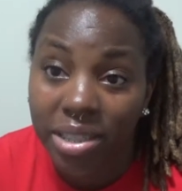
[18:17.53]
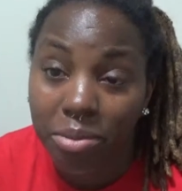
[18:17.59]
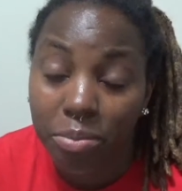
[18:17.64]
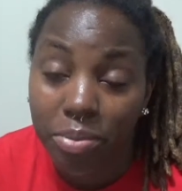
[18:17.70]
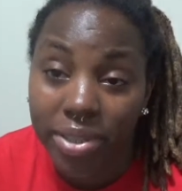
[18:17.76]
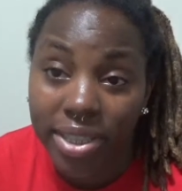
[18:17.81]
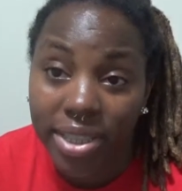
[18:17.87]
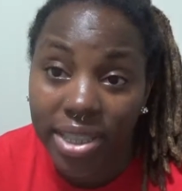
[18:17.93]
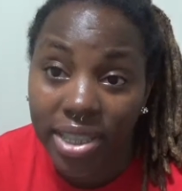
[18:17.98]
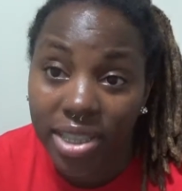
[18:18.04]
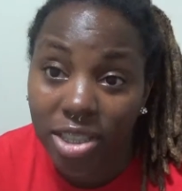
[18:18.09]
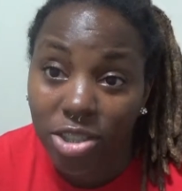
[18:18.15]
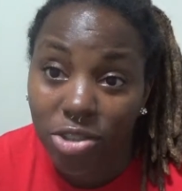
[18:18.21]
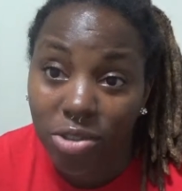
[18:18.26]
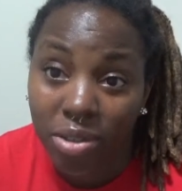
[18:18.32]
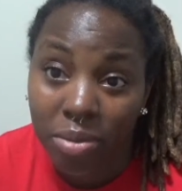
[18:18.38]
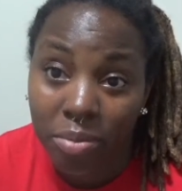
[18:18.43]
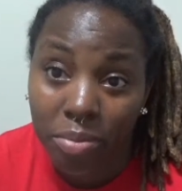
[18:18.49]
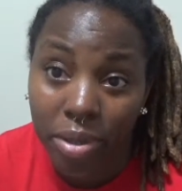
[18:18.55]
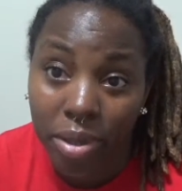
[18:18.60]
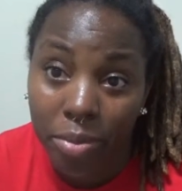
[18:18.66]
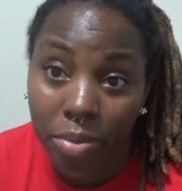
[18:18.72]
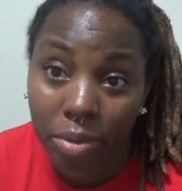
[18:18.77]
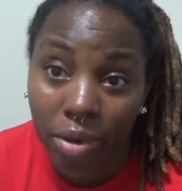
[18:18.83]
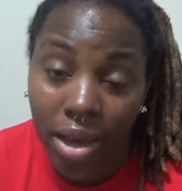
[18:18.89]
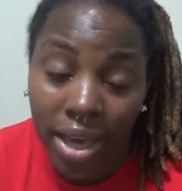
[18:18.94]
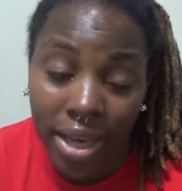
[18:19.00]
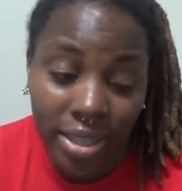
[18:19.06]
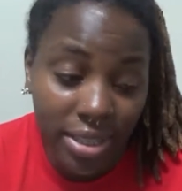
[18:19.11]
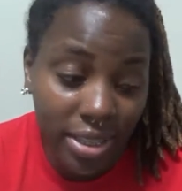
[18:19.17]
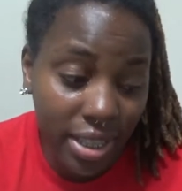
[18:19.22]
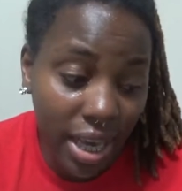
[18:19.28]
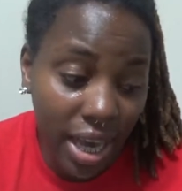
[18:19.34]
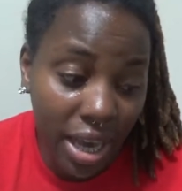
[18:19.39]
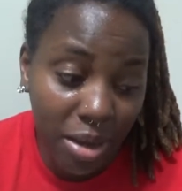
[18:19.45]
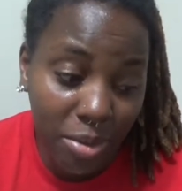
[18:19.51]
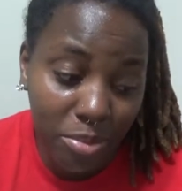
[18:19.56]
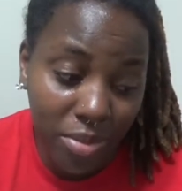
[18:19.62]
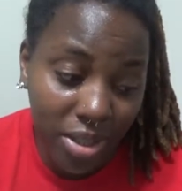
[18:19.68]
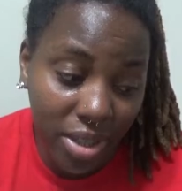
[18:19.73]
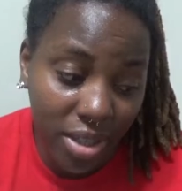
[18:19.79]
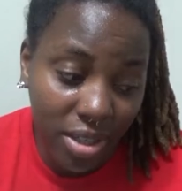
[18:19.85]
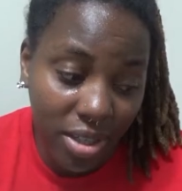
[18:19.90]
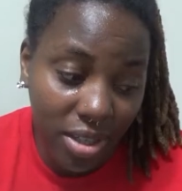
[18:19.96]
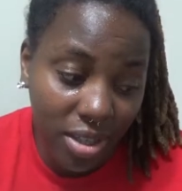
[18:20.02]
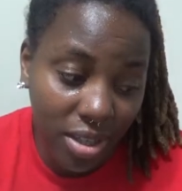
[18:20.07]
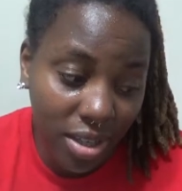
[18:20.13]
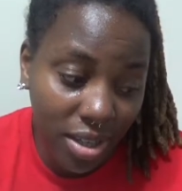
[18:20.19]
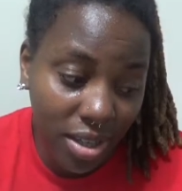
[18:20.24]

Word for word: the potential in people has got me